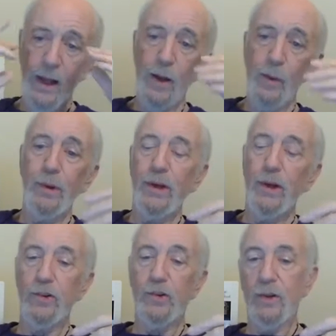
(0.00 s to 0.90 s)

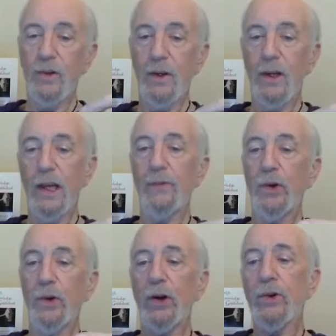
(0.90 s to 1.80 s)
Because if
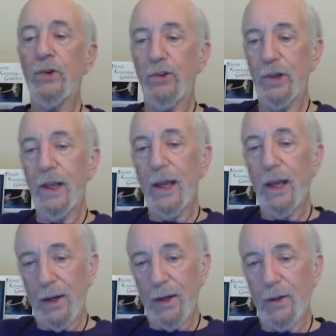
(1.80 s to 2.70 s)
you
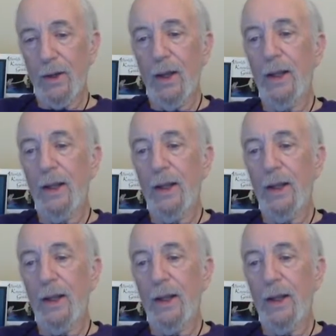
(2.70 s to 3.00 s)
understand